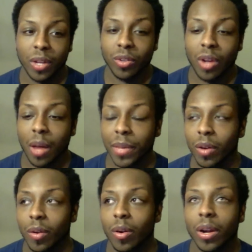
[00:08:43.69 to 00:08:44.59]
You called me a
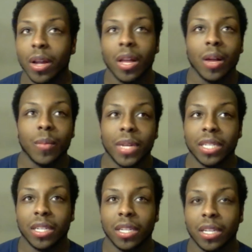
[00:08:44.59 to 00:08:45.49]
whore but
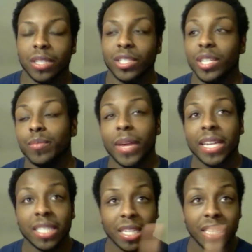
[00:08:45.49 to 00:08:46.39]
she
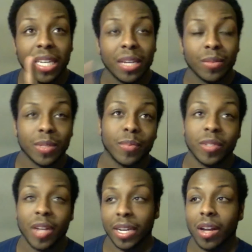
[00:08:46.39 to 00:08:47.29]
basically NeNe was
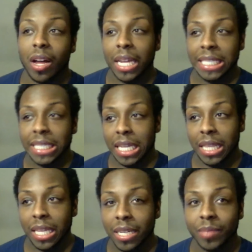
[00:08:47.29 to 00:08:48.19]
trying to call out
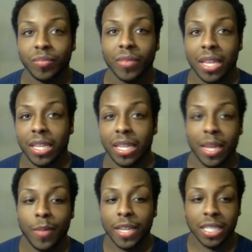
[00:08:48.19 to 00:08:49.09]
Cynthia, and then they
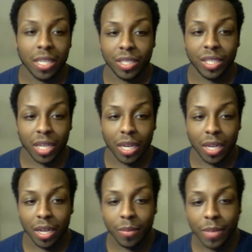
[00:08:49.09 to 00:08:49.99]
basically took it up.